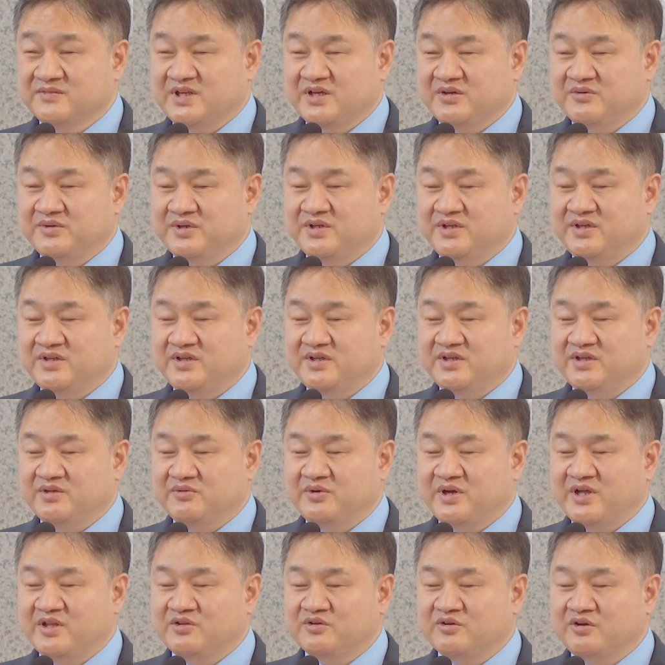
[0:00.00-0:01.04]
We
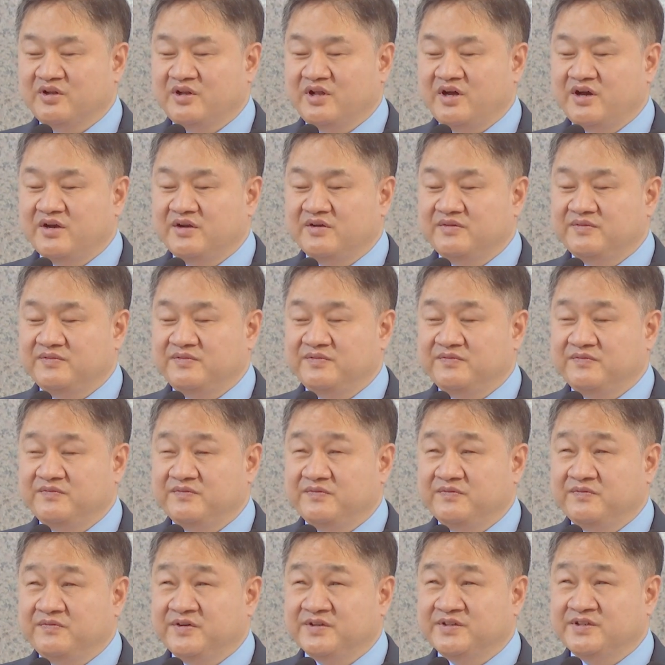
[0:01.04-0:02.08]
went through a lot of
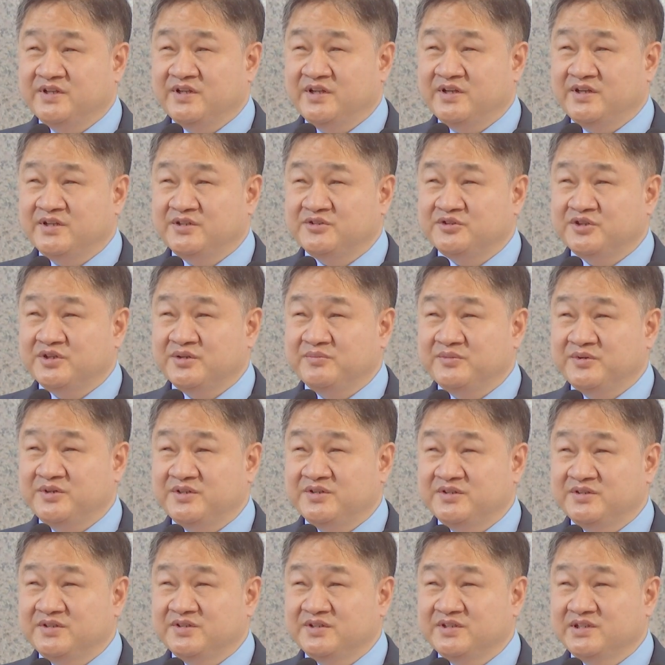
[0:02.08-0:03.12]
fertility
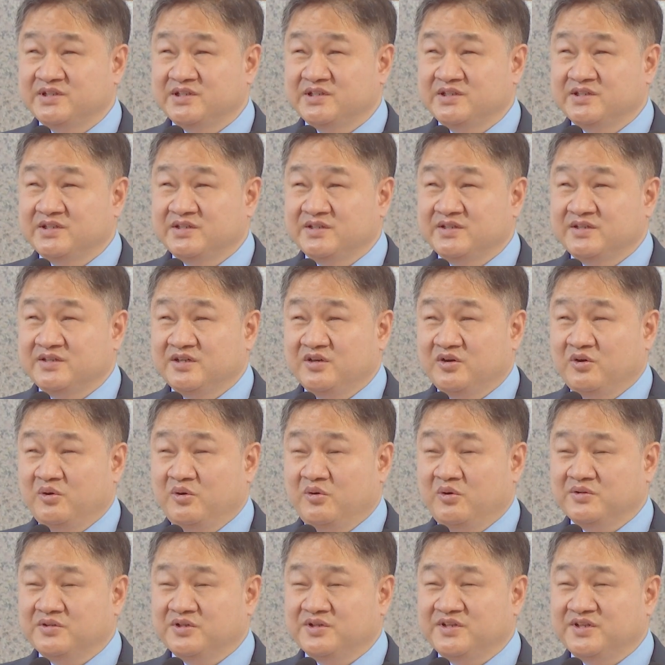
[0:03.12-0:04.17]
treatment,
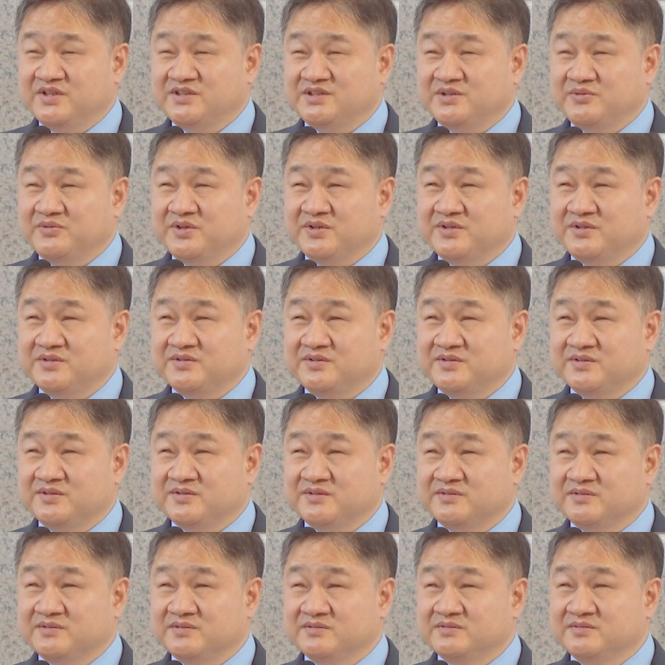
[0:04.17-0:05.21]
all the things that we could
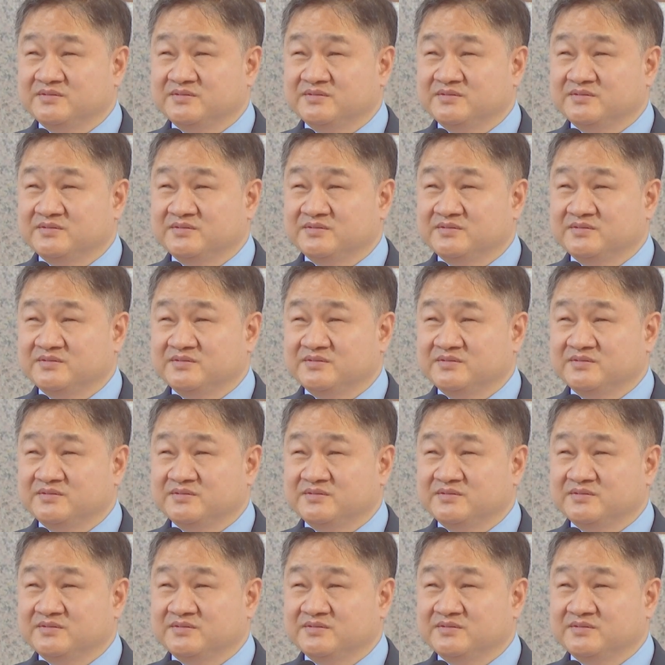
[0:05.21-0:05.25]
do,